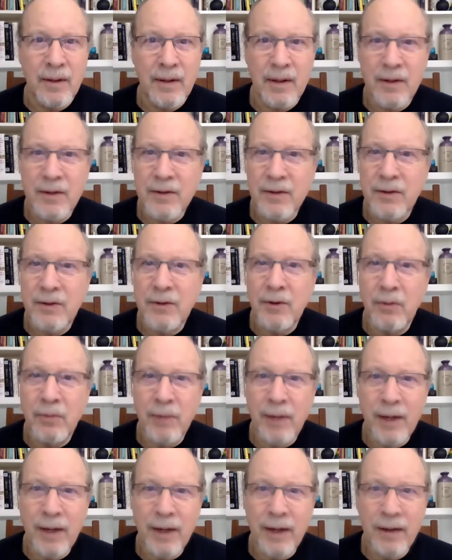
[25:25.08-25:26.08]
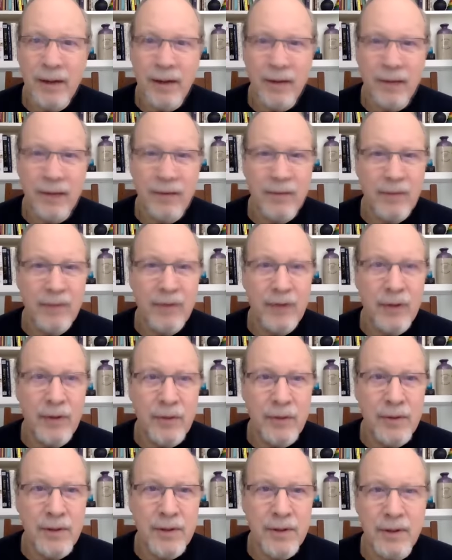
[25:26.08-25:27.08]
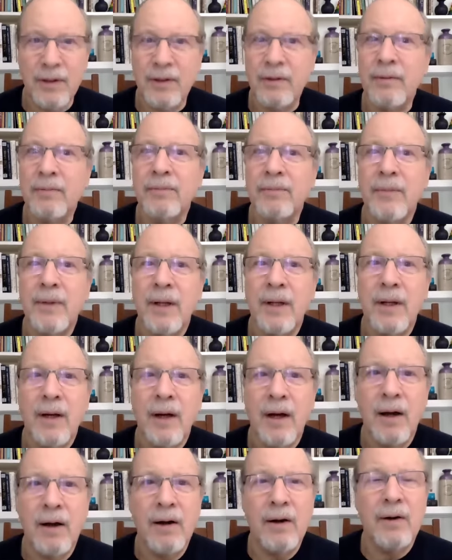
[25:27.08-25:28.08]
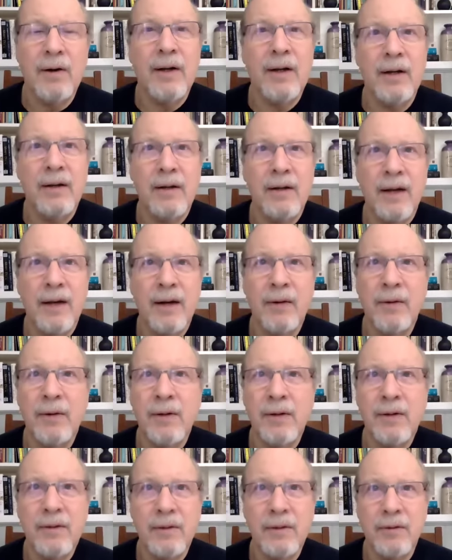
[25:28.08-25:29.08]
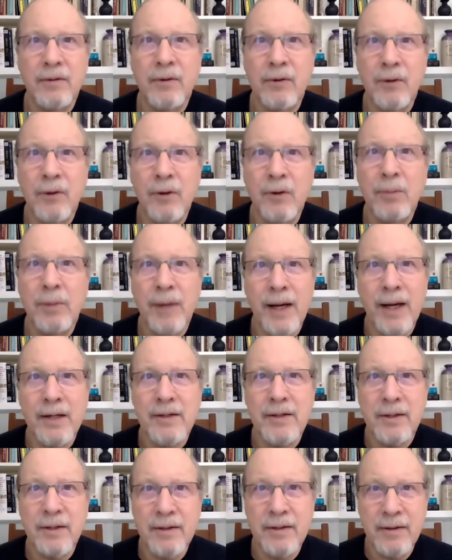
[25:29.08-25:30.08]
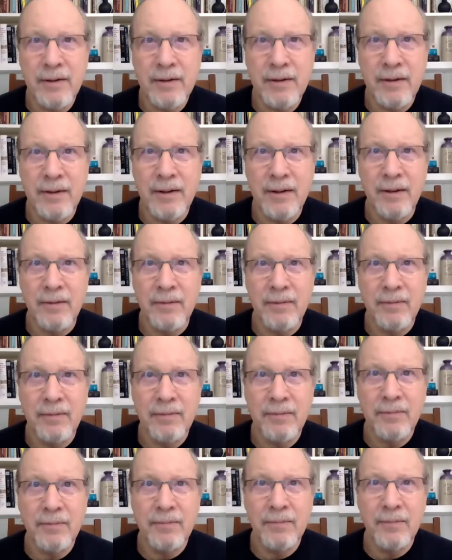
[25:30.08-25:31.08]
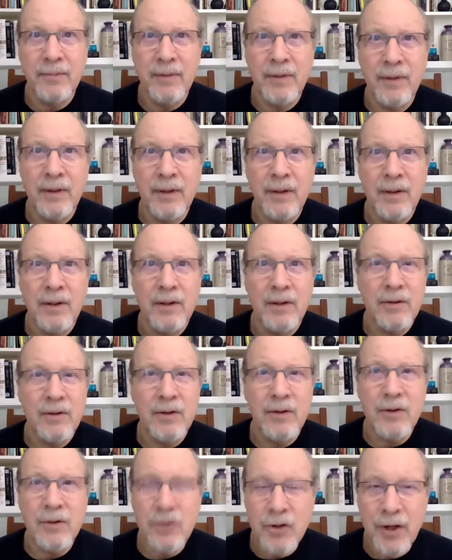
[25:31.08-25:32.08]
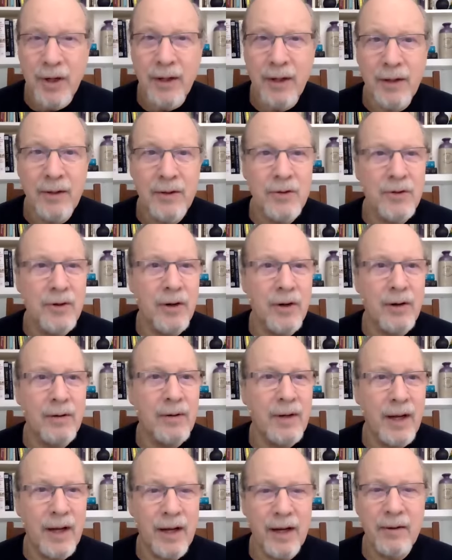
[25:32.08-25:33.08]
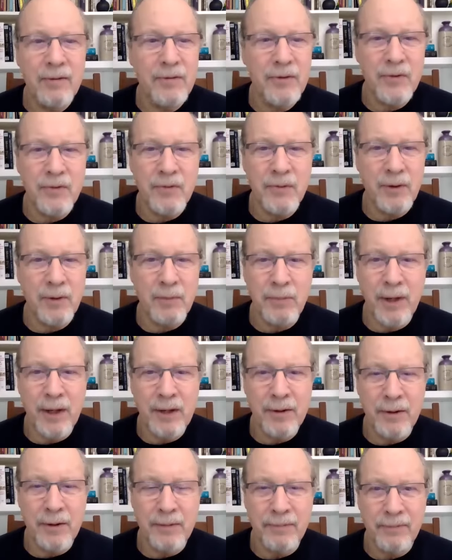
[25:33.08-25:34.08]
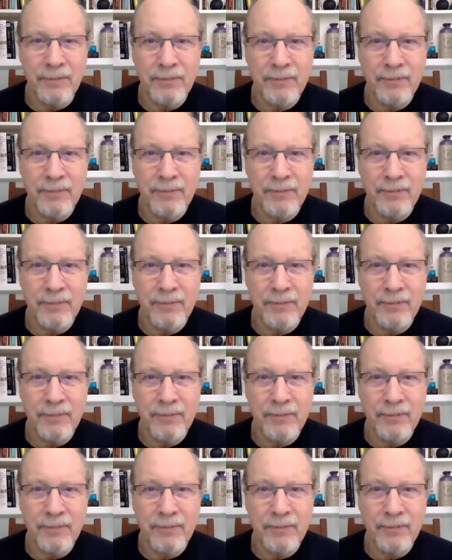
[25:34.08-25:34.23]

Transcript: It's the domain of using our inherent neuroplasticity to change our lives for the better.